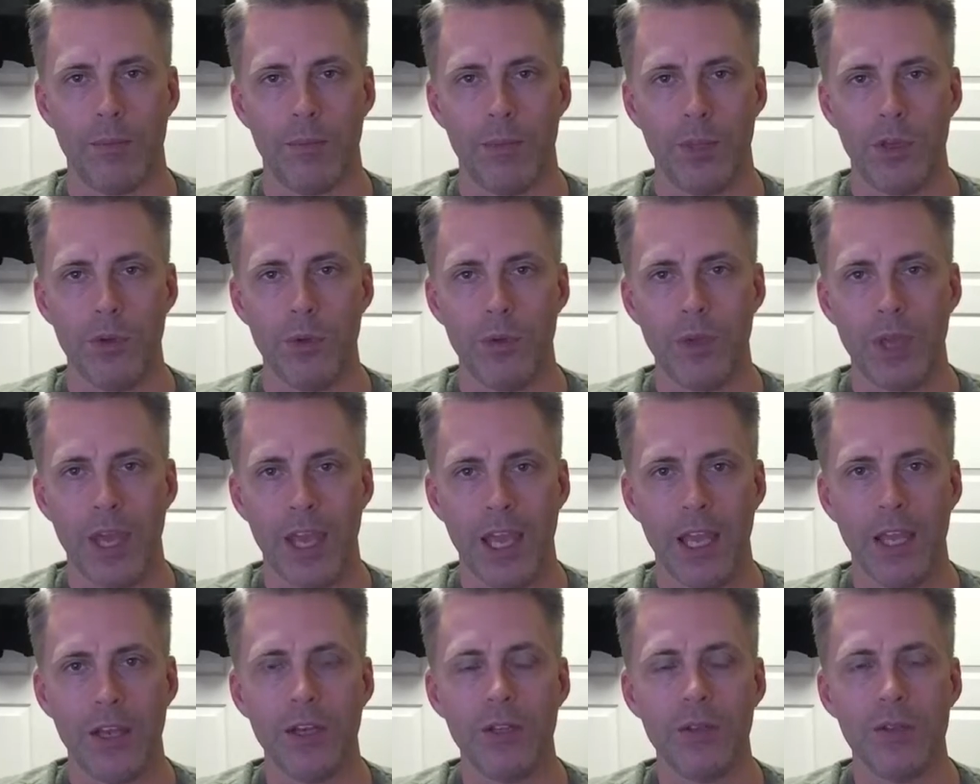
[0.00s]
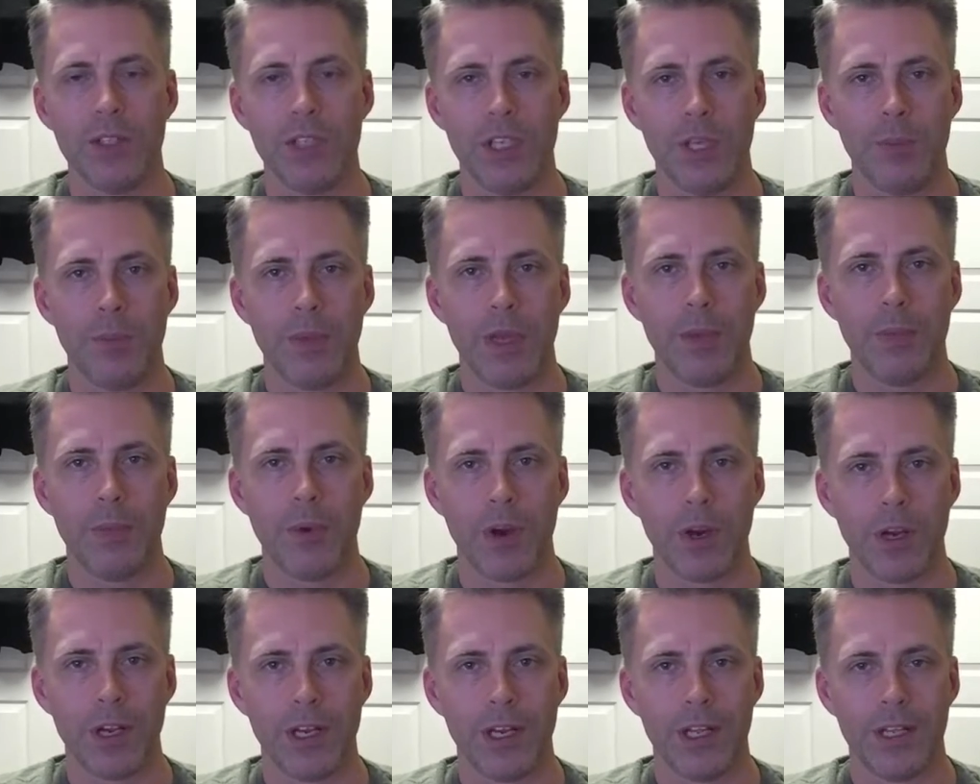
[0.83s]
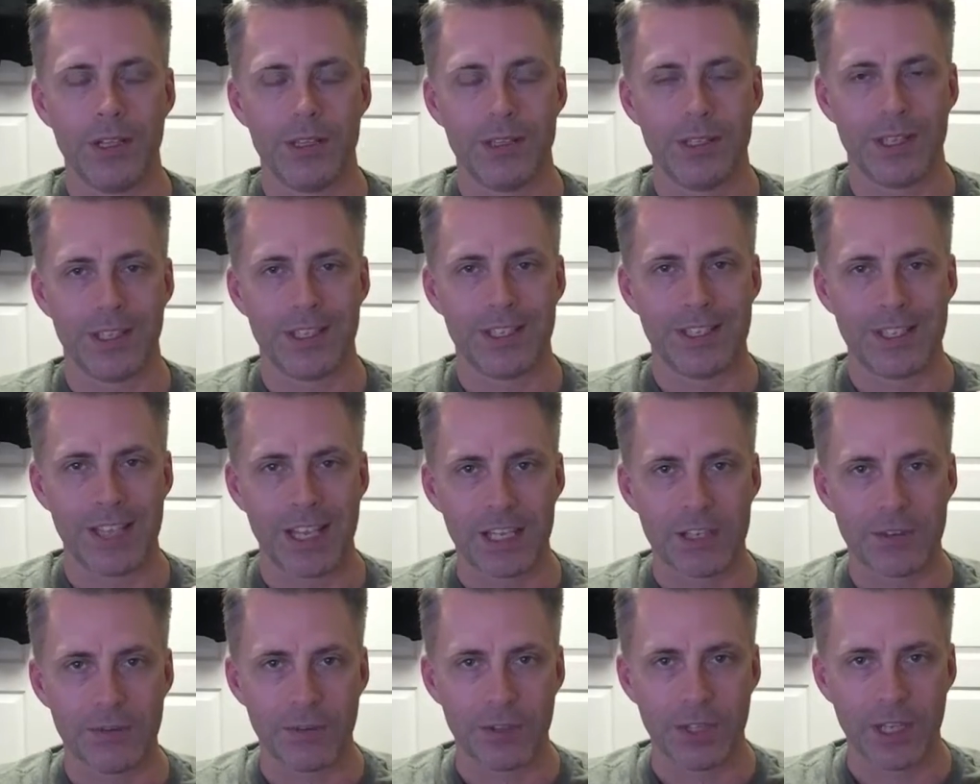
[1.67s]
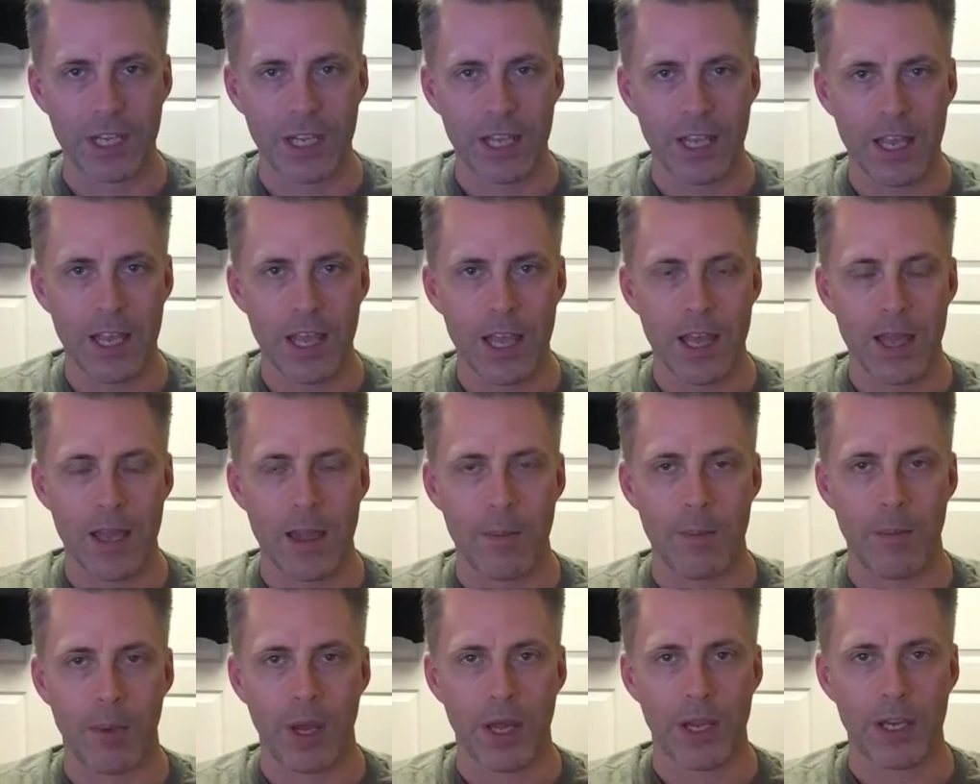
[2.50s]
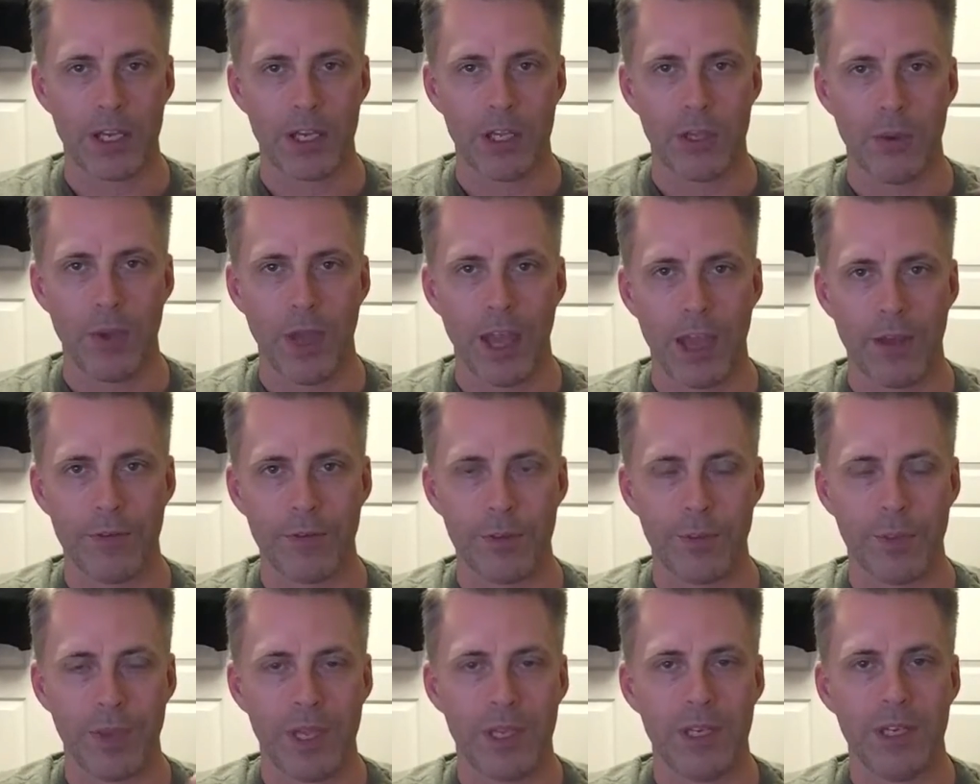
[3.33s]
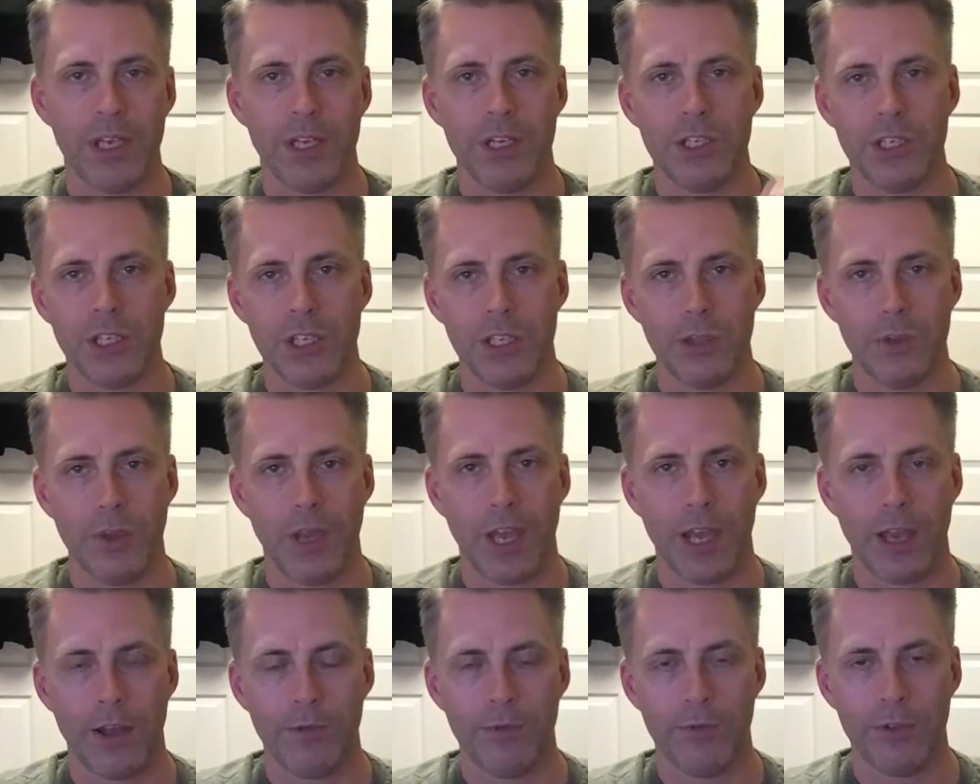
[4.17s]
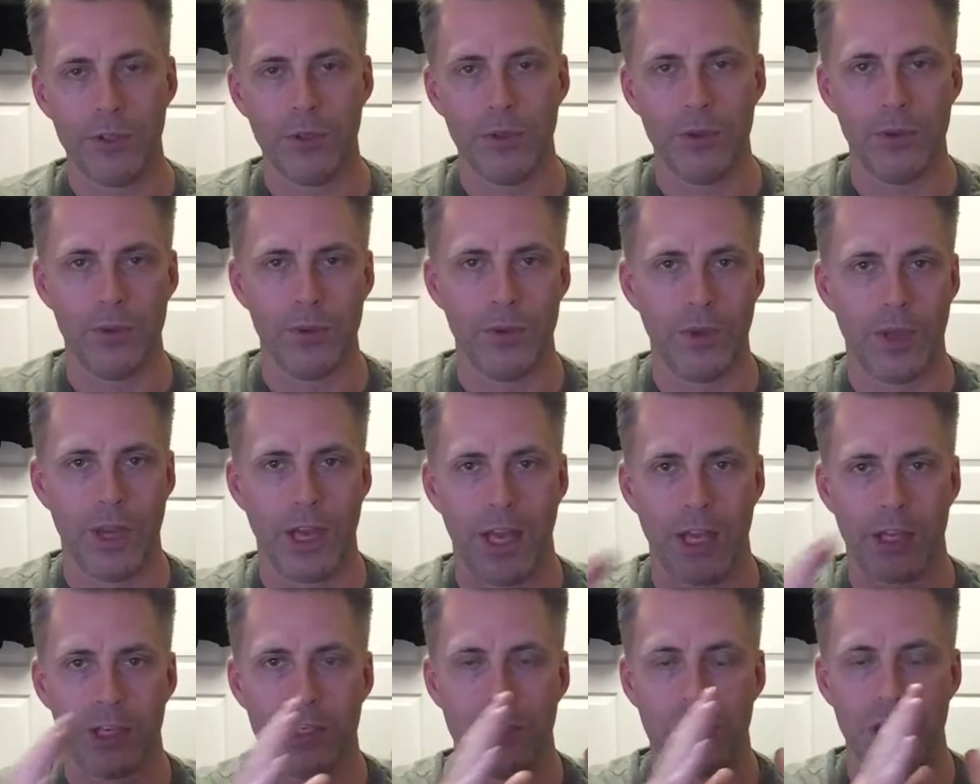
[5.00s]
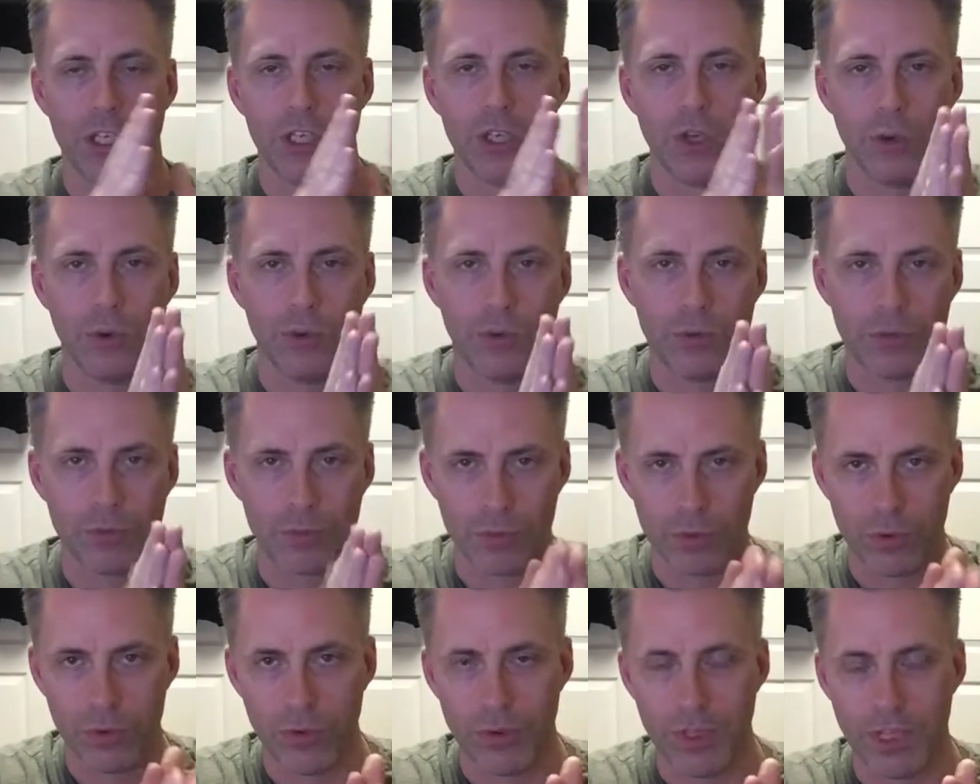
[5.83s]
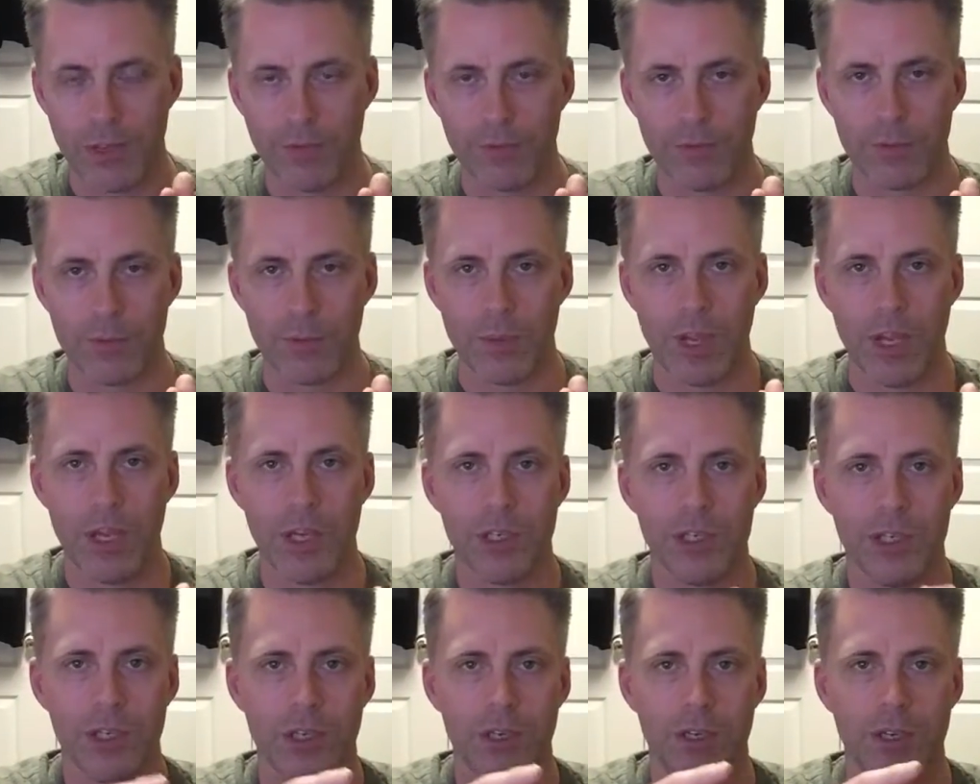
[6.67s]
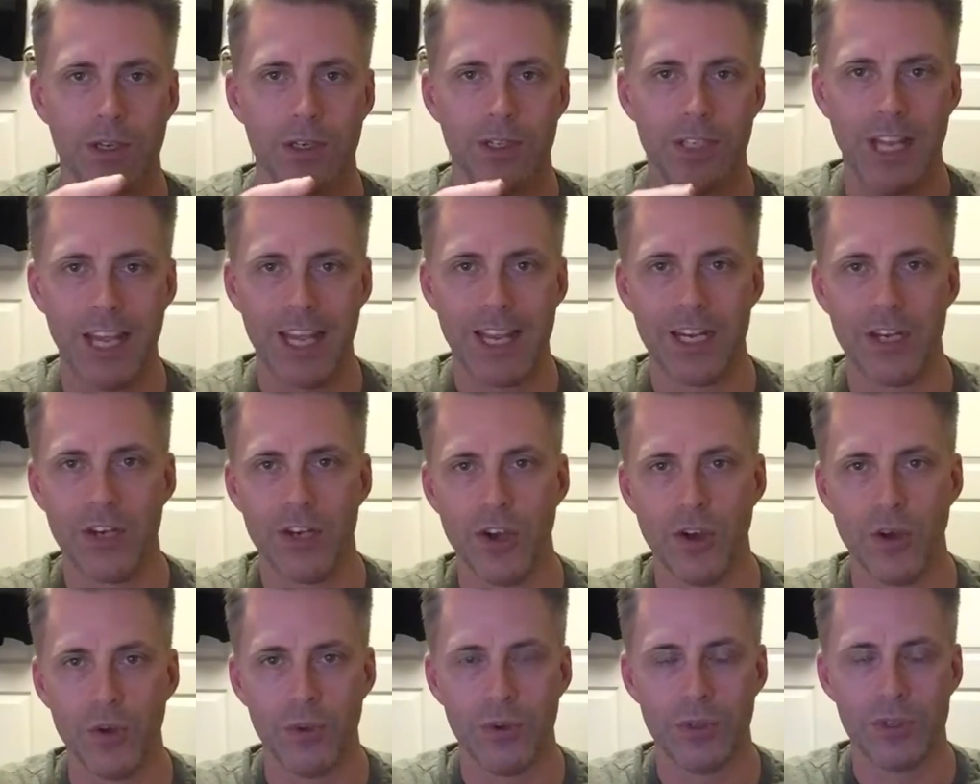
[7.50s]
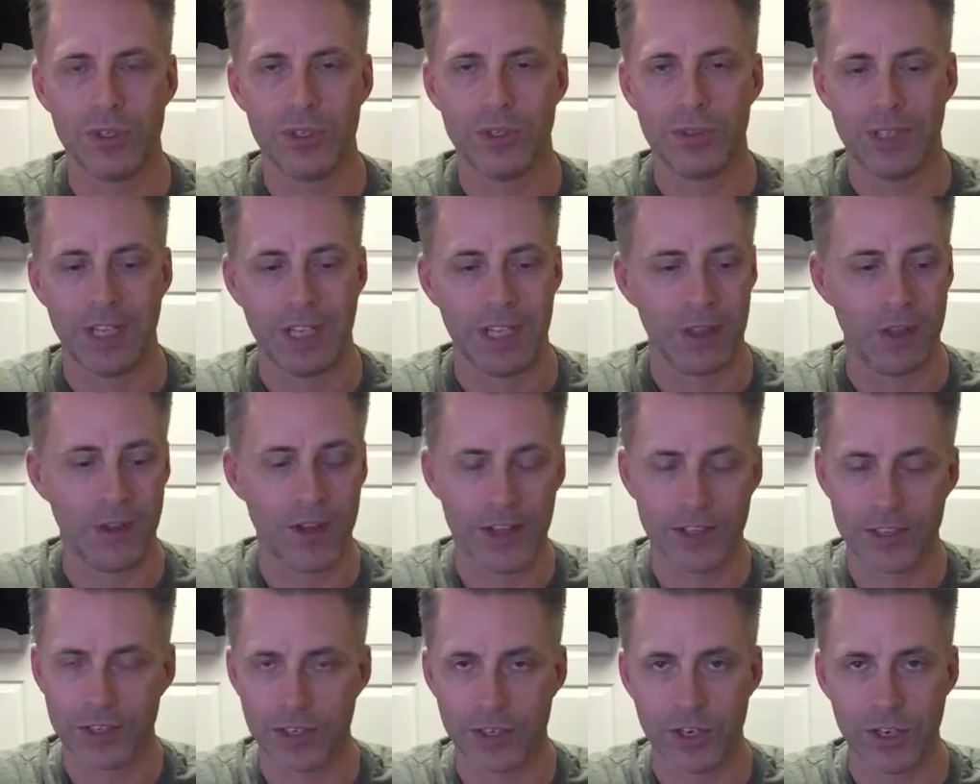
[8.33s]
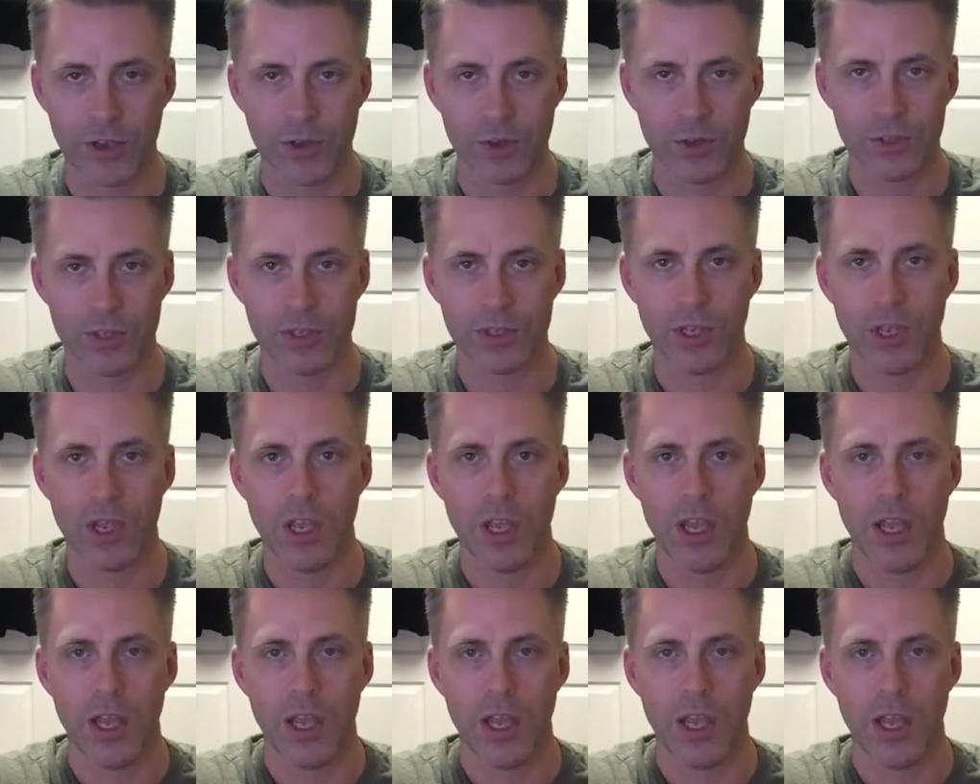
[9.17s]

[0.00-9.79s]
You can do CPA marketing successfully, but you have to pay attention. You have to actually go through the information, take notes, take lots of notes,